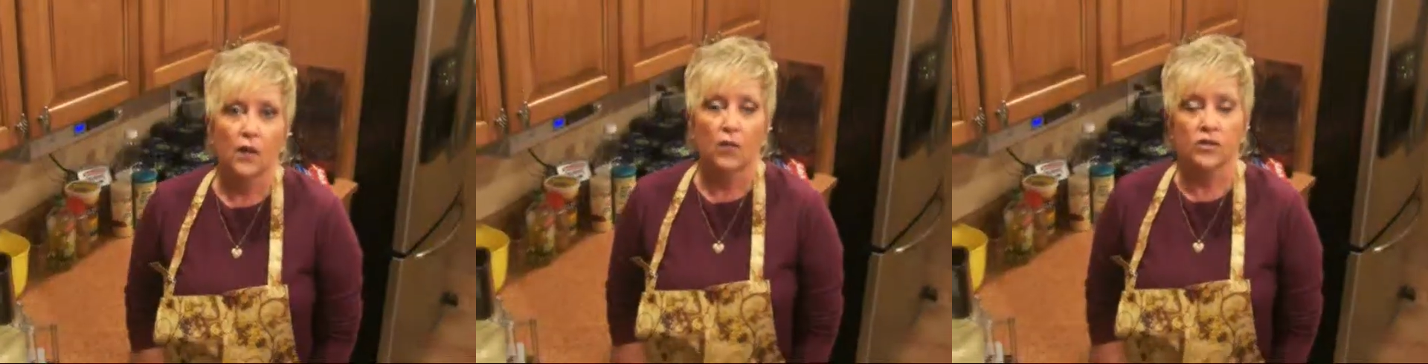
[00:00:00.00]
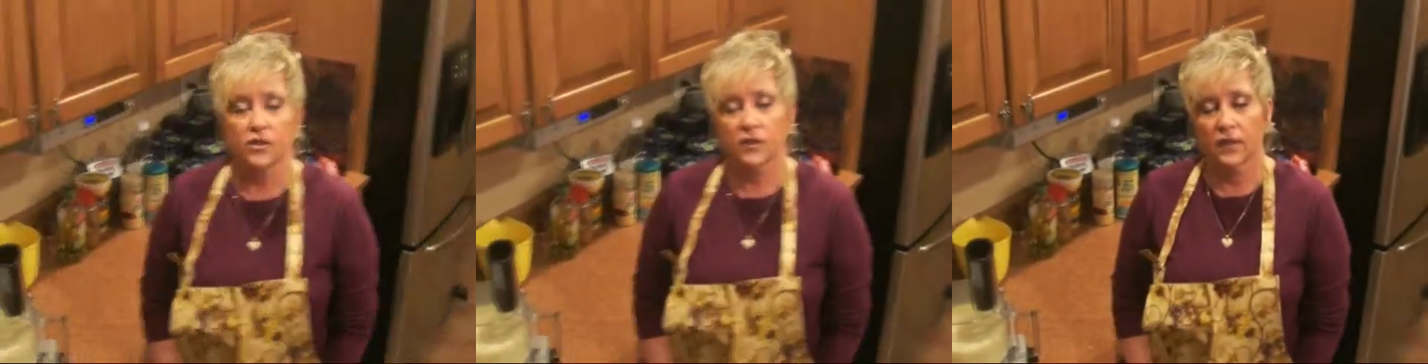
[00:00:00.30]

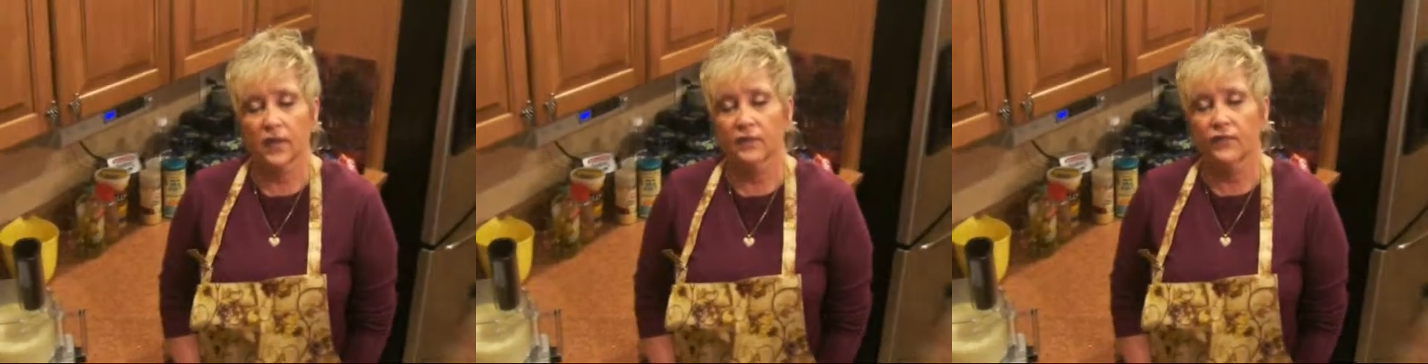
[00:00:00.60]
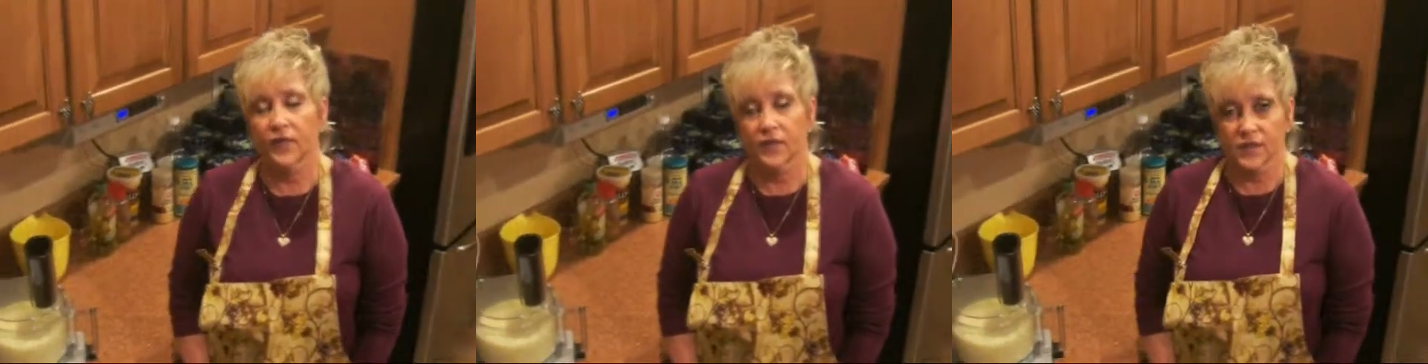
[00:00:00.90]
What you're going to need
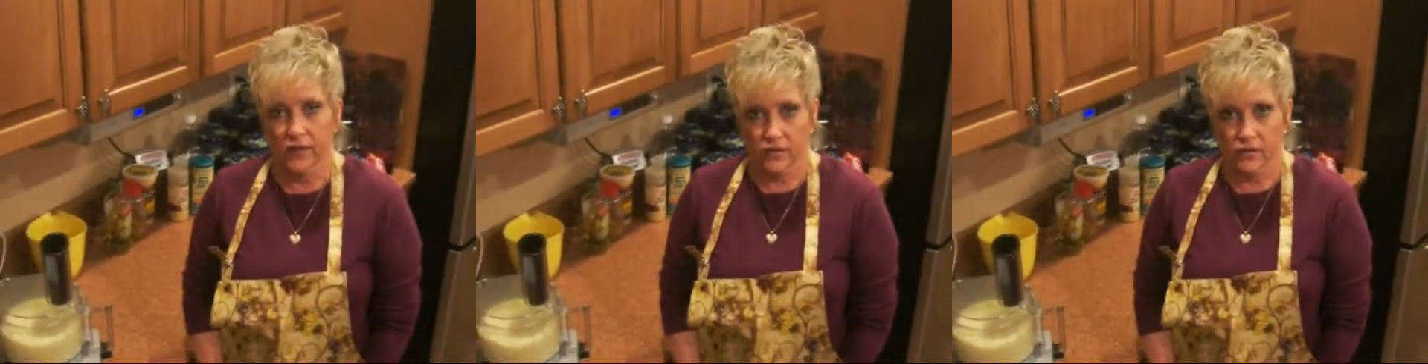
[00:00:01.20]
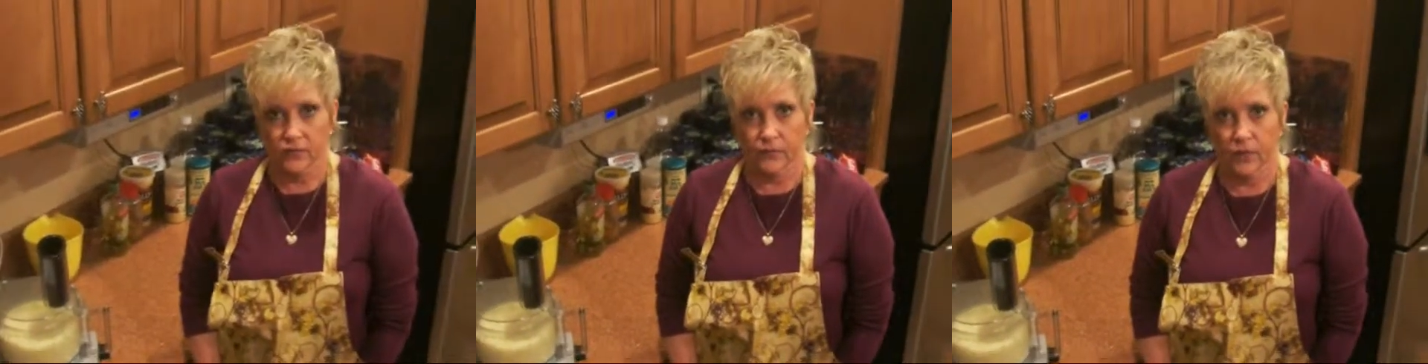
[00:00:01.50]
for this
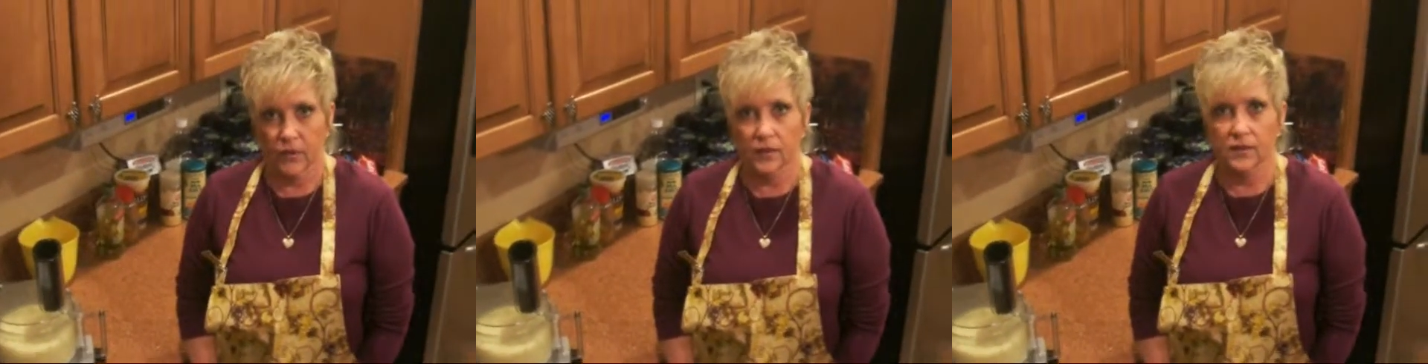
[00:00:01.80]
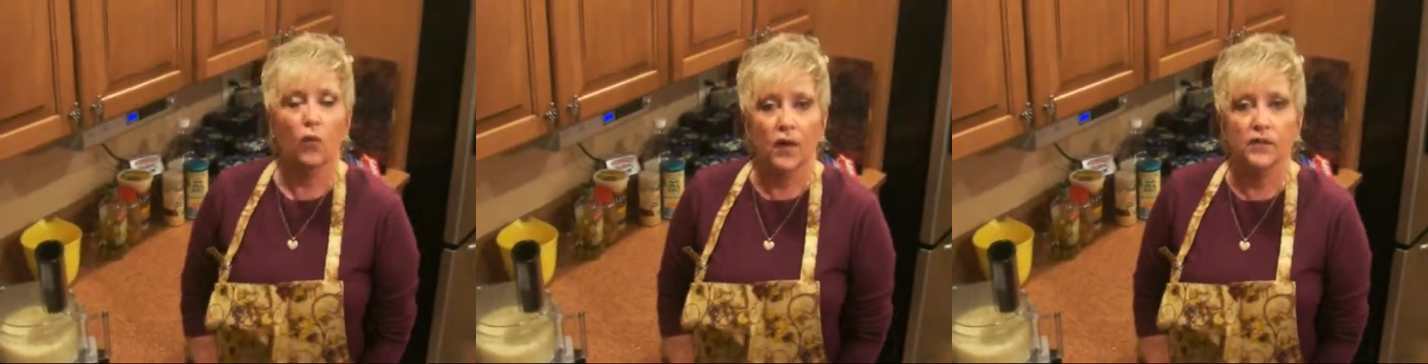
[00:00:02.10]
dish
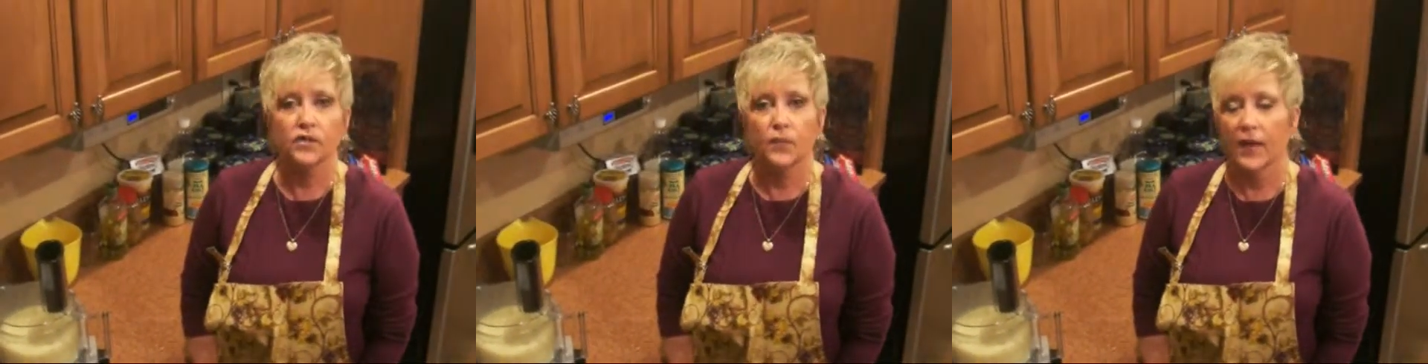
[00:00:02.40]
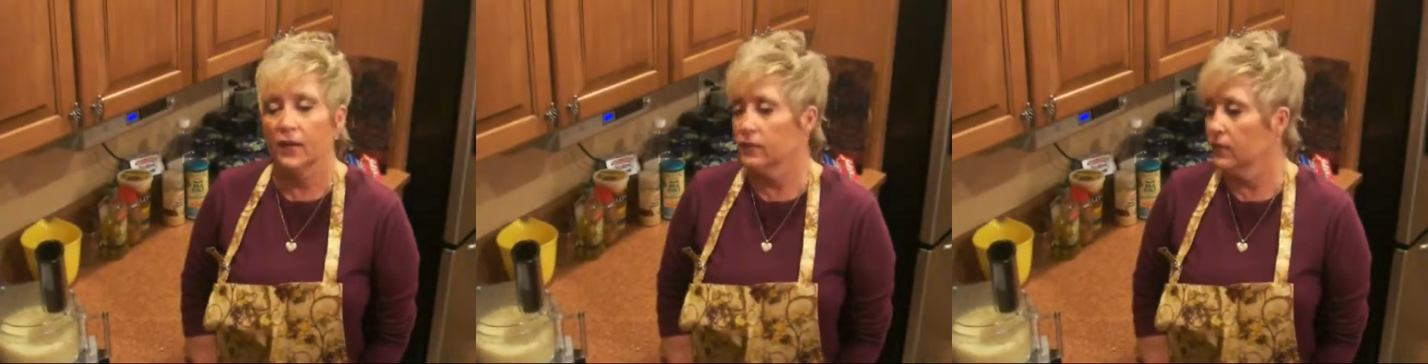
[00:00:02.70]
is 1
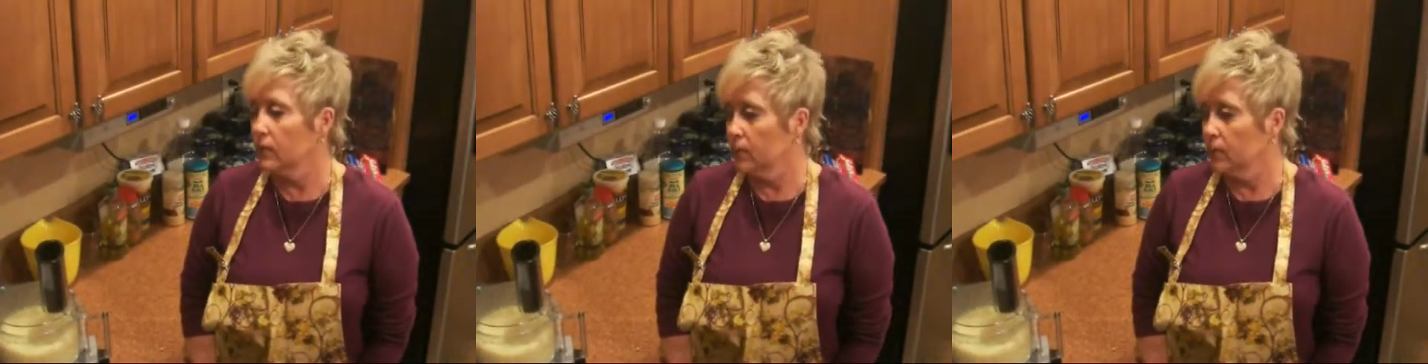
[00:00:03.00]
2-pound